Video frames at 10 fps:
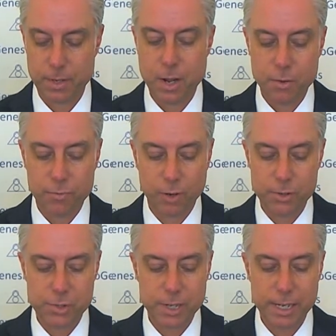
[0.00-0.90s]

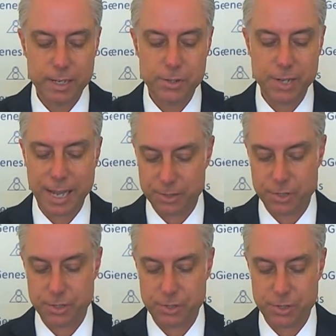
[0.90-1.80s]
First is
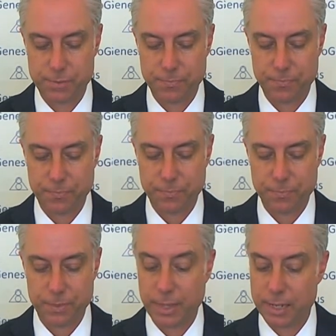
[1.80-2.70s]
essence.
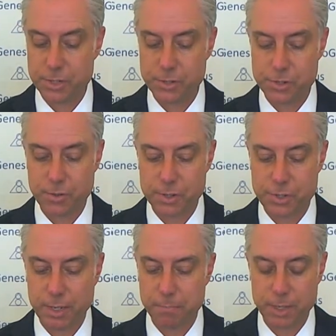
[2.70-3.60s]
The essence of the
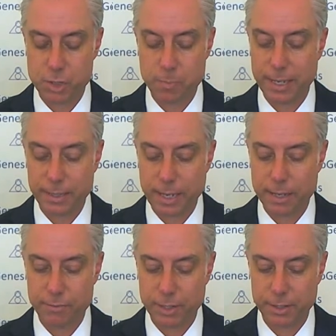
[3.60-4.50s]
seed must be
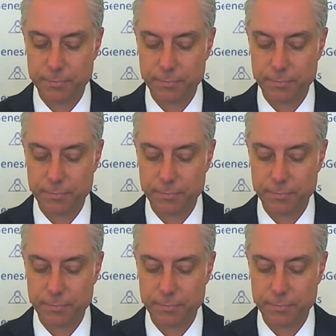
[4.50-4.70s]
enlivened.